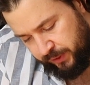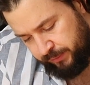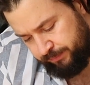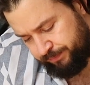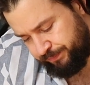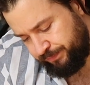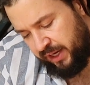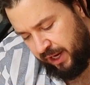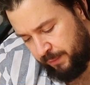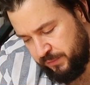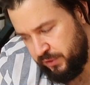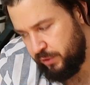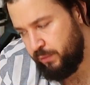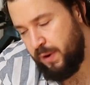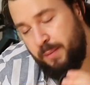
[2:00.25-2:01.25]
one
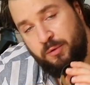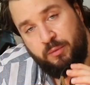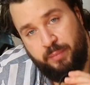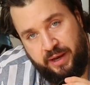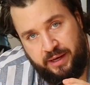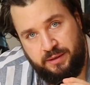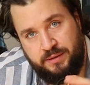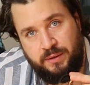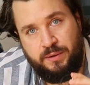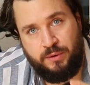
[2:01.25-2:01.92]
comes on a rubber band.